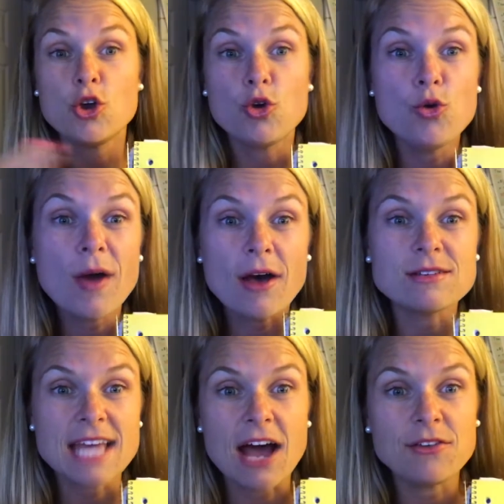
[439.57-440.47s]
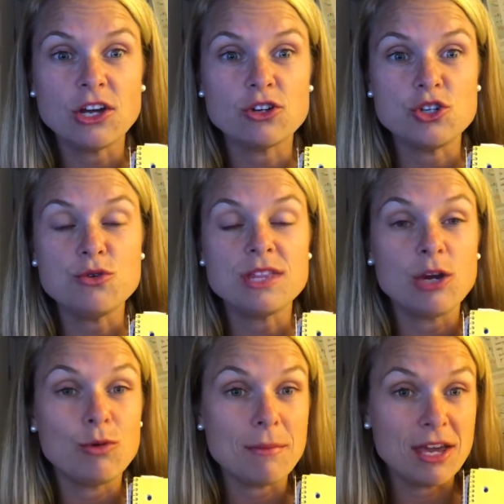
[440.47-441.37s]
Who else out there do you
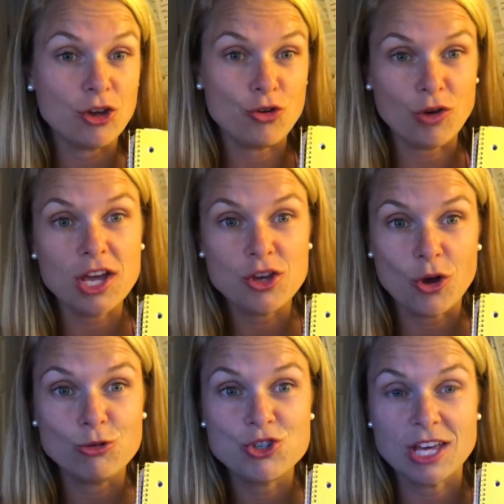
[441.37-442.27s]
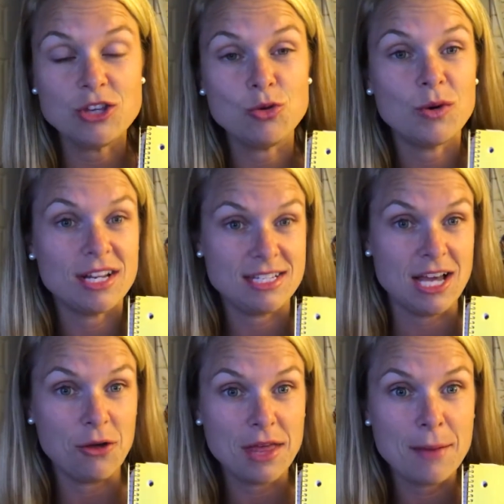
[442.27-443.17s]
think would make a great coach that you want to
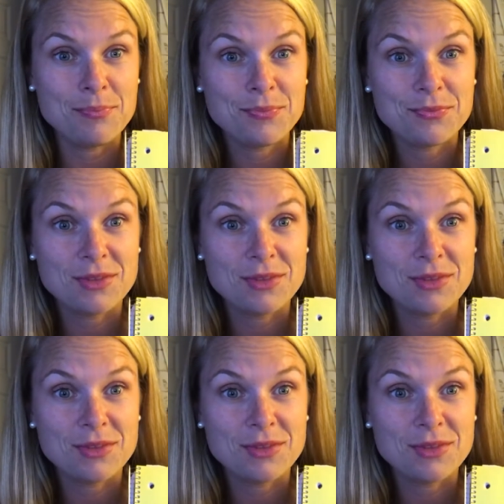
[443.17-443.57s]
tell them?